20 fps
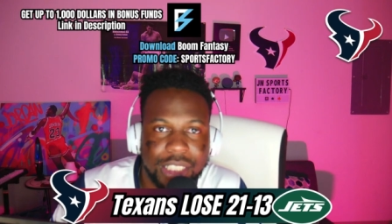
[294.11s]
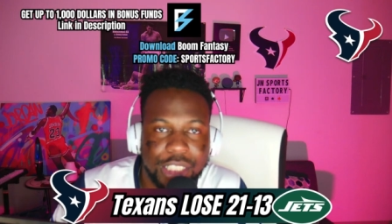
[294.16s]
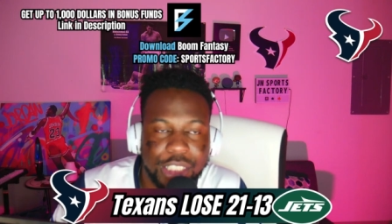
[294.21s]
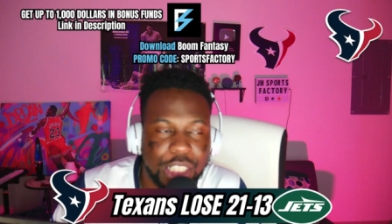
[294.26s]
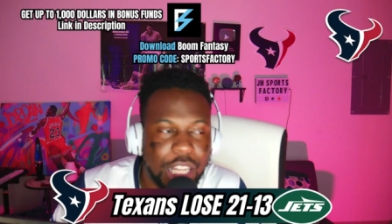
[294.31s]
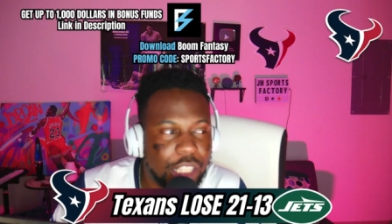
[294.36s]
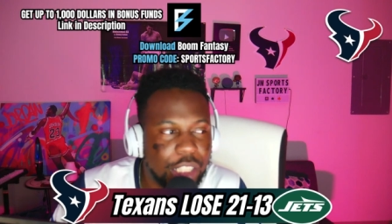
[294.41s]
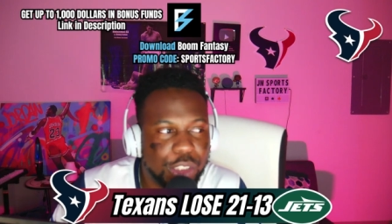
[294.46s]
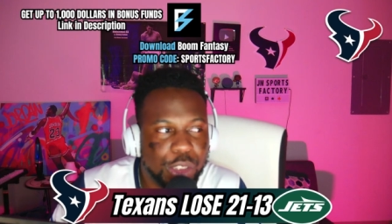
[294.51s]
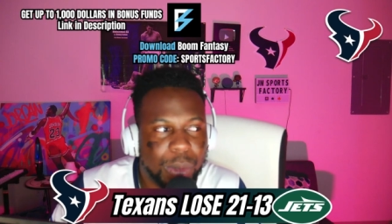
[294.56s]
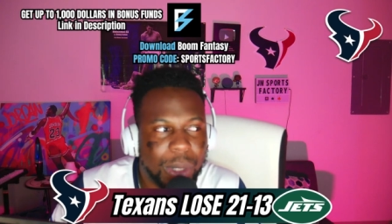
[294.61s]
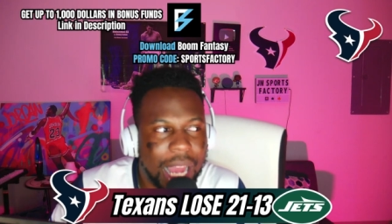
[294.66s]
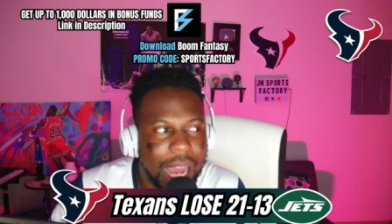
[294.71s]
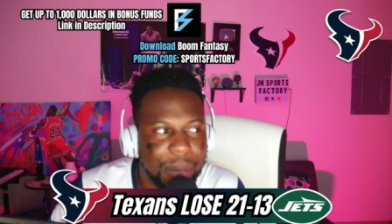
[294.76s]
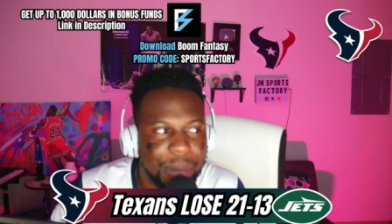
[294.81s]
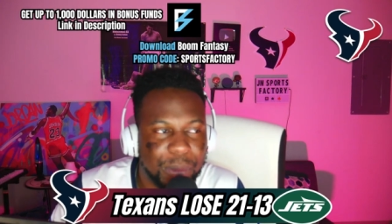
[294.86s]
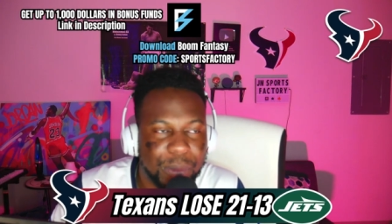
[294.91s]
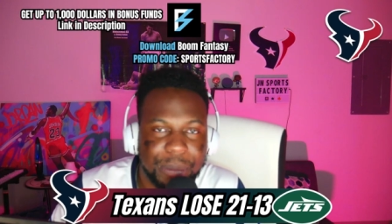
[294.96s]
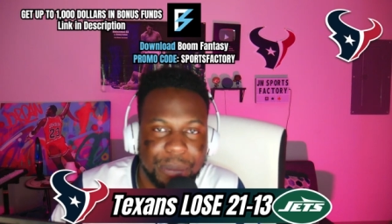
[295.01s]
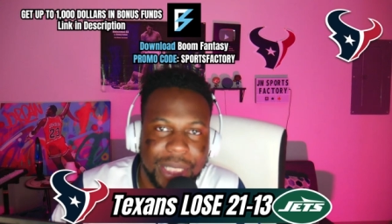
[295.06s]
Y'all are too
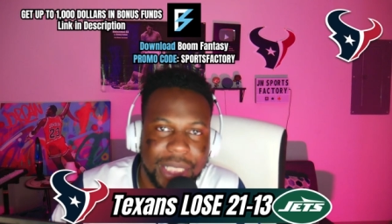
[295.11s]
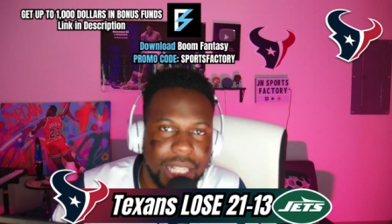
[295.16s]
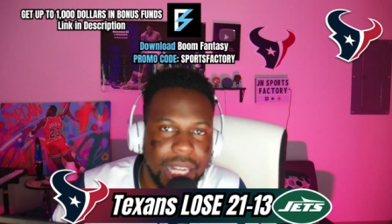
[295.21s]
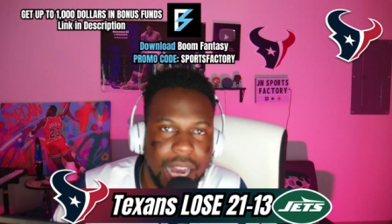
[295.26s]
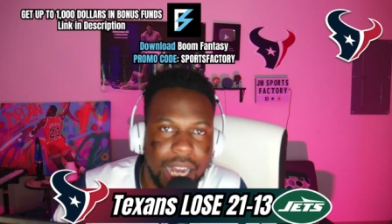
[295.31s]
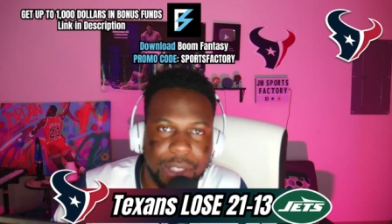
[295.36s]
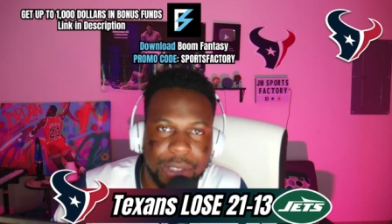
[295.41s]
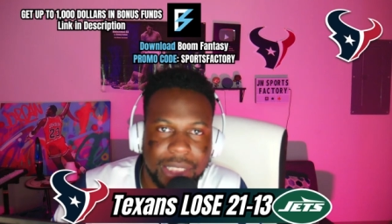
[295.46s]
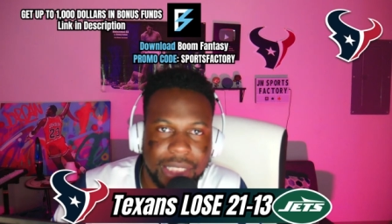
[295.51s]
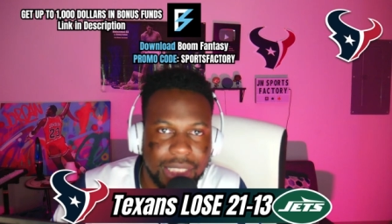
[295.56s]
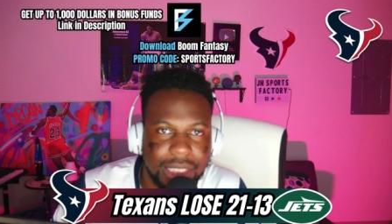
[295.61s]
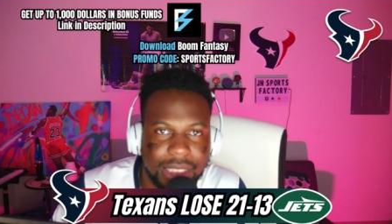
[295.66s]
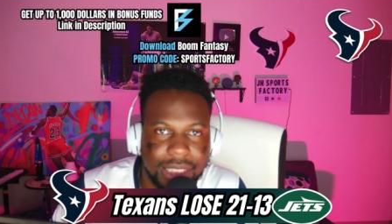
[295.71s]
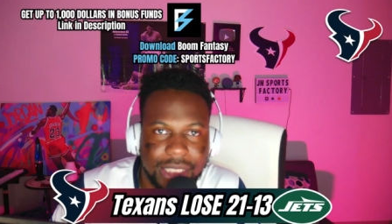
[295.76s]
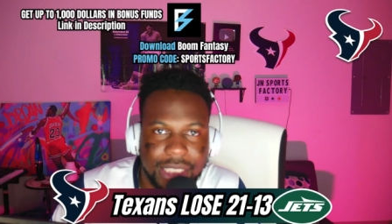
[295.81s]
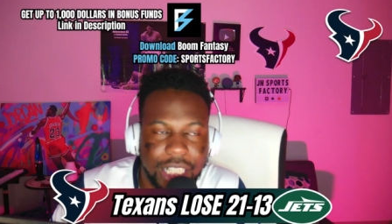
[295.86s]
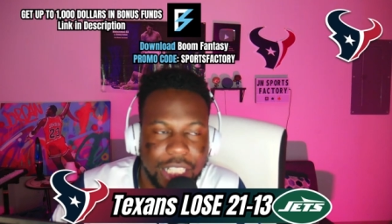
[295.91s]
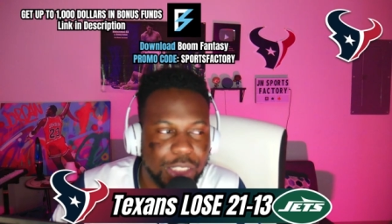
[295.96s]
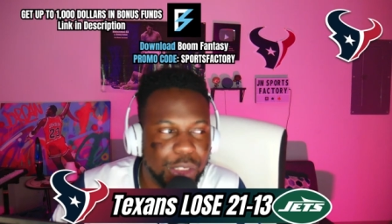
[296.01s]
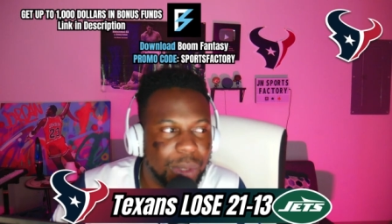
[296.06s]
happy with mediocrity.
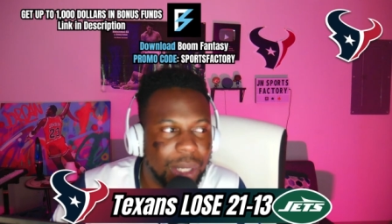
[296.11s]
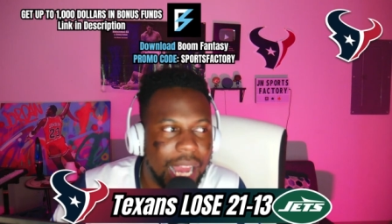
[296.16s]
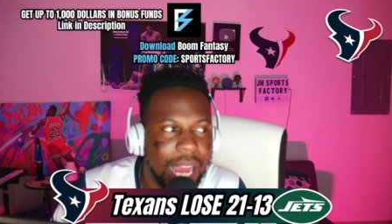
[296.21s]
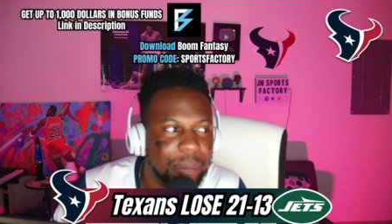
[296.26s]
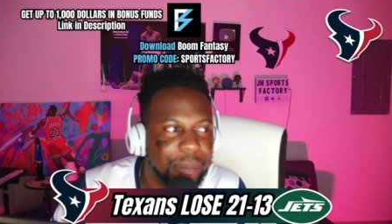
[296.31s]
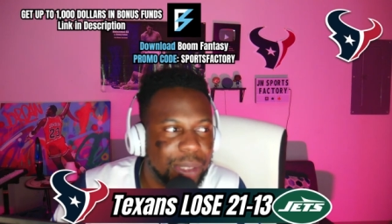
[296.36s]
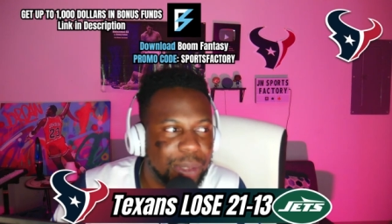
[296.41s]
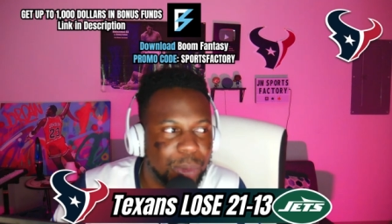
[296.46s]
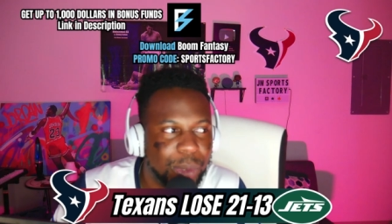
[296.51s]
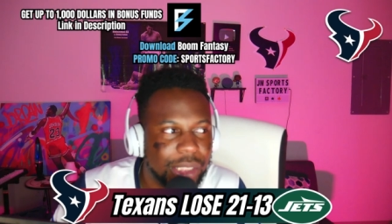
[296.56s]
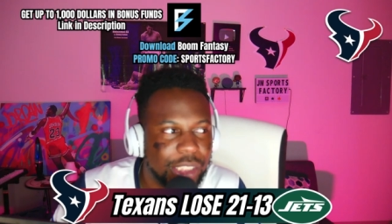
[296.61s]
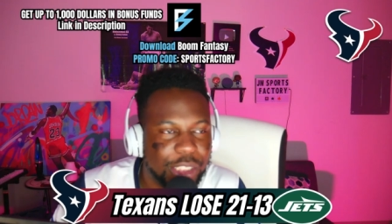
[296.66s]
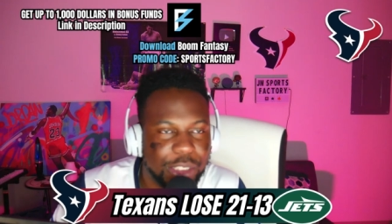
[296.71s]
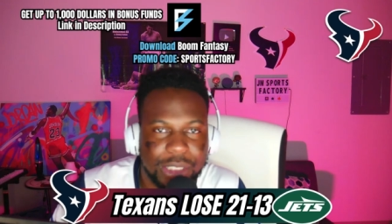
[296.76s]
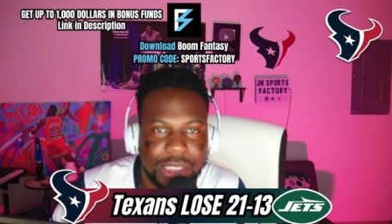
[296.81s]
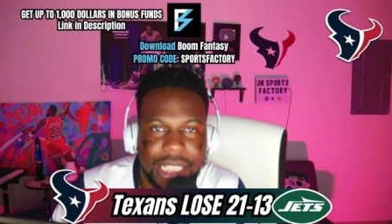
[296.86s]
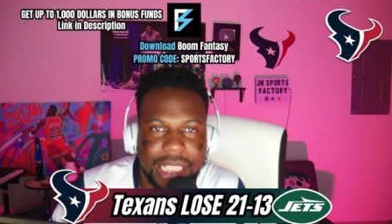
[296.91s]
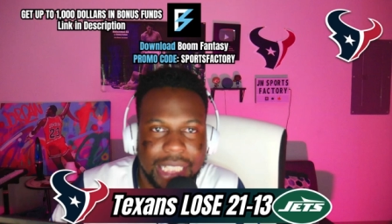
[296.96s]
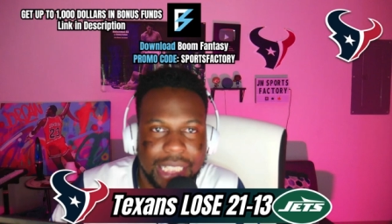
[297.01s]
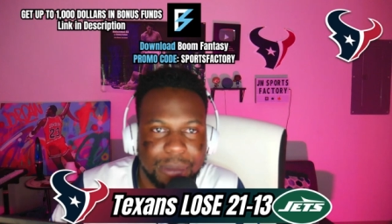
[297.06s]
Y'all are too happy with your
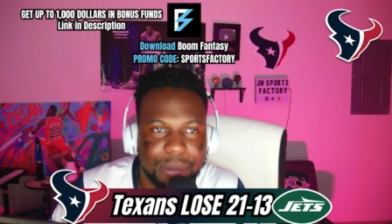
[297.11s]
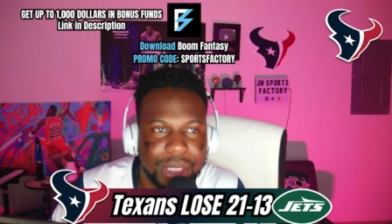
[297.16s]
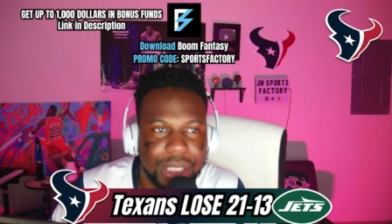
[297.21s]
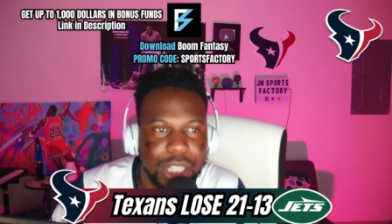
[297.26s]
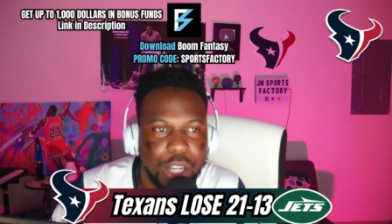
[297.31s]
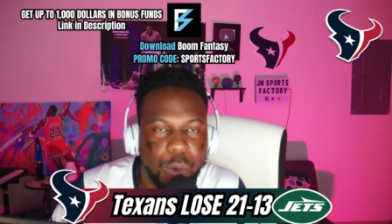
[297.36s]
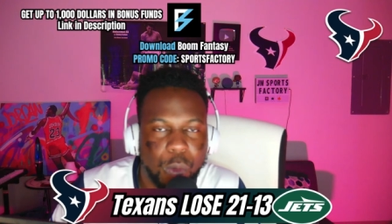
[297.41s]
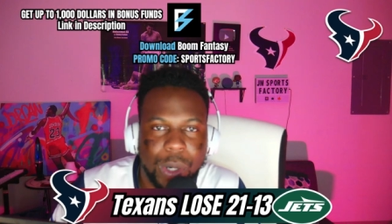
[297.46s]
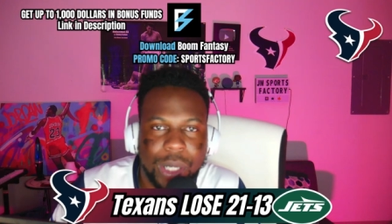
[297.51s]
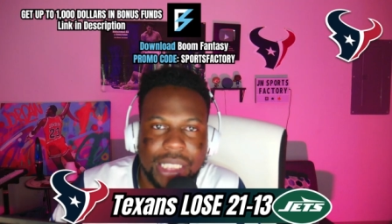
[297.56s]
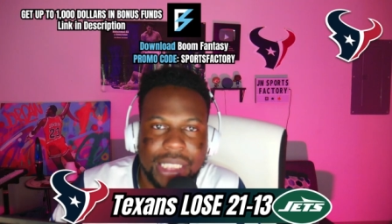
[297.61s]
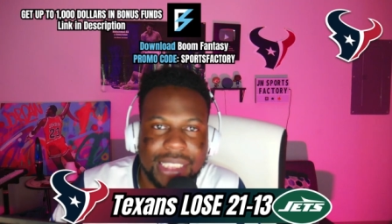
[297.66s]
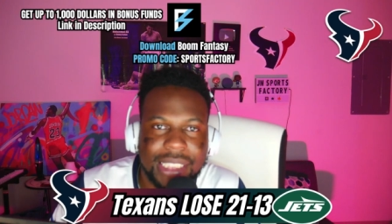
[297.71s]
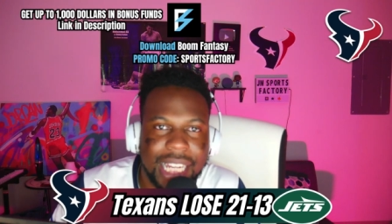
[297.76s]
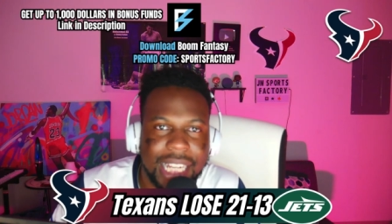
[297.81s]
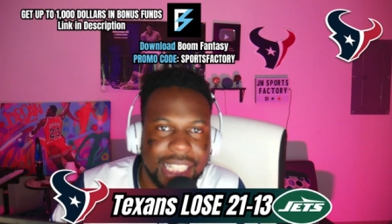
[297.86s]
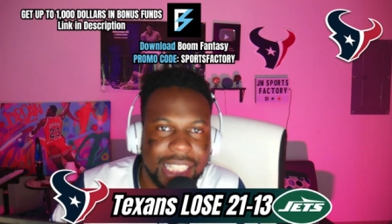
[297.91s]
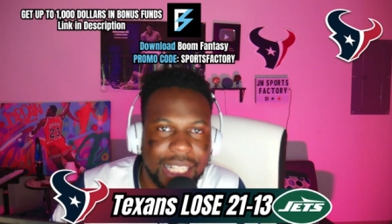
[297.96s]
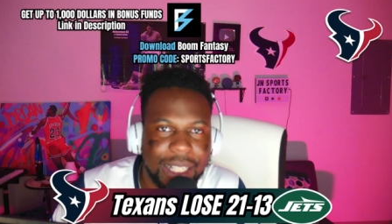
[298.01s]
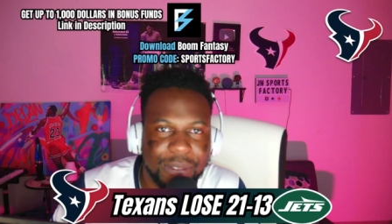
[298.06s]
team winning
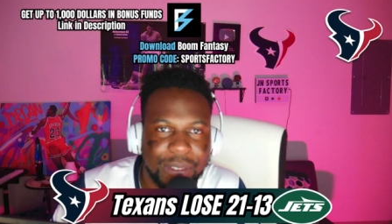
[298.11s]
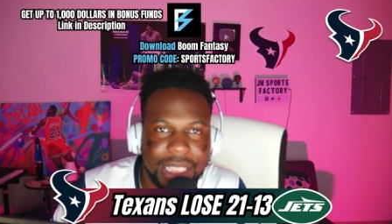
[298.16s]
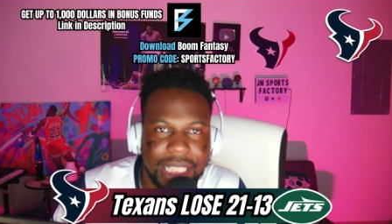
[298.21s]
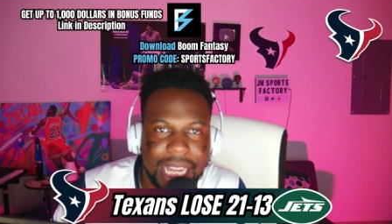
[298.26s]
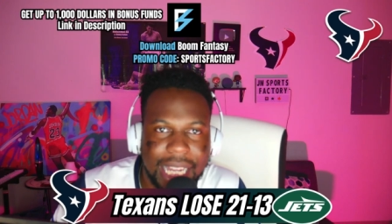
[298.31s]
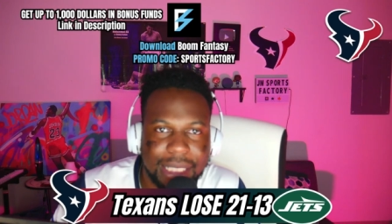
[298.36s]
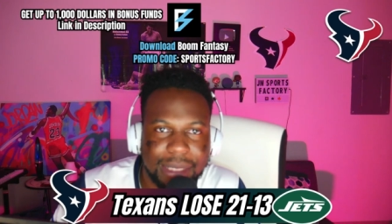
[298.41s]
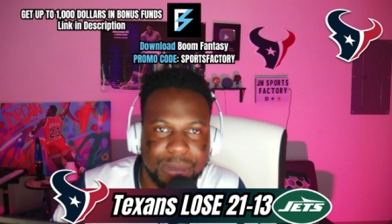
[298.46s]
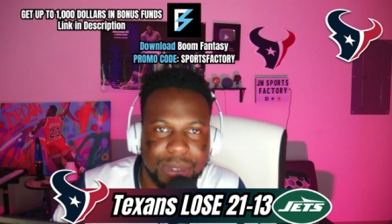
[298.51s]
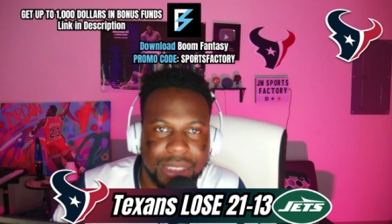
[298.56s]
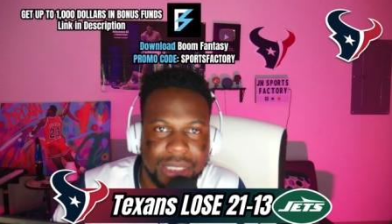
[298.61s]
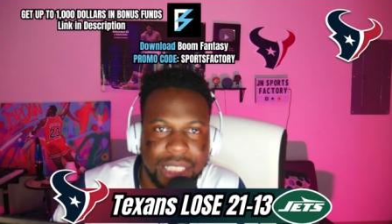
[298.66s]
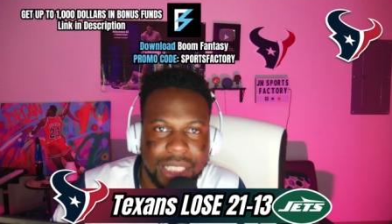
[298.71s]
ten, eleven games.